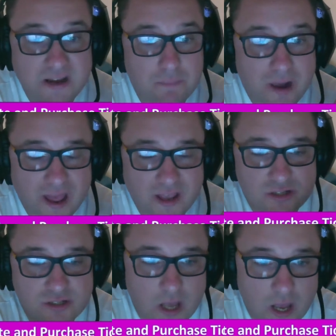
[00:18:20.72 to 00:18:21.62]

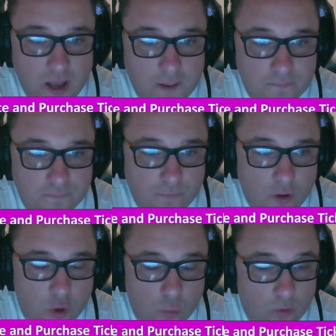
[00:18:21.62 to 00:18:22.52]
players
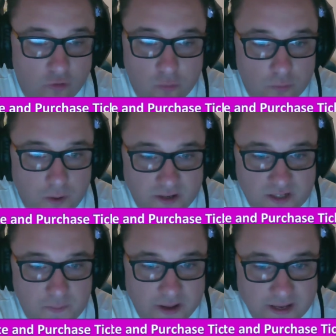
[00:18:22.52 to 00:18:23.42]
who want to
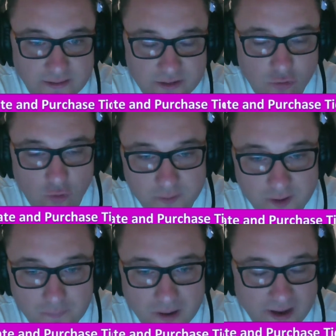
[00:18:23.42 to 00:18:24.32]
participate in this tournament
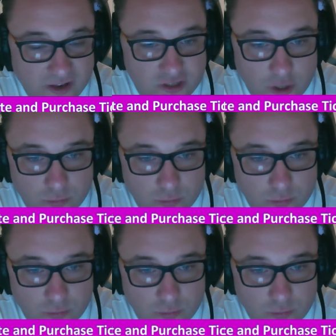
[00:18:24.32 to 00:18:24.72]
can play. There's no